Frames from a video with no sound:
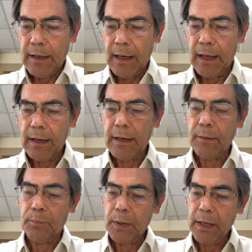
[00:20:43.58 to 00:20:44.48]
And it
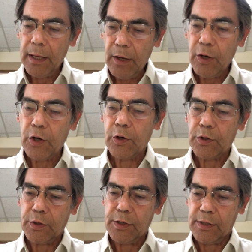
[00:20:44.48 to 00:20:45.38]

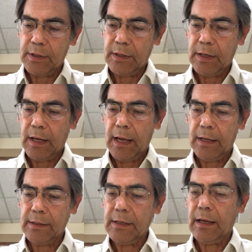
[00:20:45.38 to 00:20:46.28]
appears
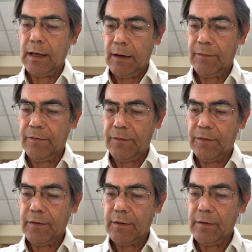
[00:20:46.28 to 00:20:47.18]
as
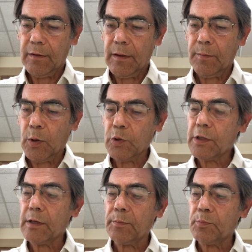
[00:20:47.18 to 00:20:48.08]
if the
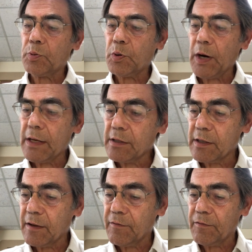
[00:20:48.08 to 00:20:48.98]
most
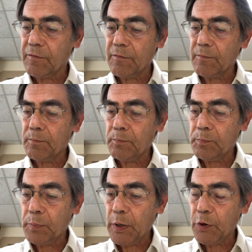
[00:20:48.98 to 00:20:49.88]
impressive
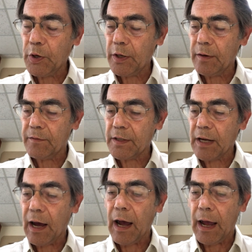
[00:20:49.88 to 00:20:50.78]
period of
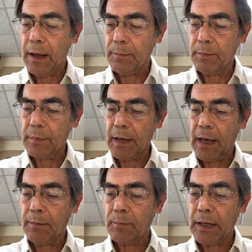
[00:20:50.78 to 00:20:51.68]
time
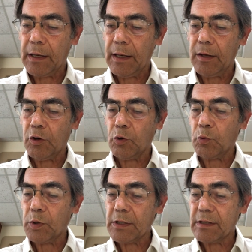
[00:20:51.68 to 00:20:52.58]
at Megiddo
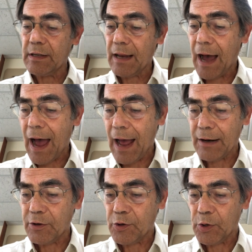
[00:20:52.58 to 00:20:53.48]
was
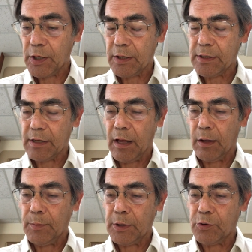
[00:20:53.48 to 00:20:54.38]
not during
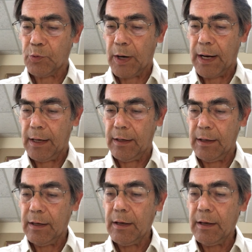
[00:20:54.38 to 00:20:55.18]
Solomon's reign,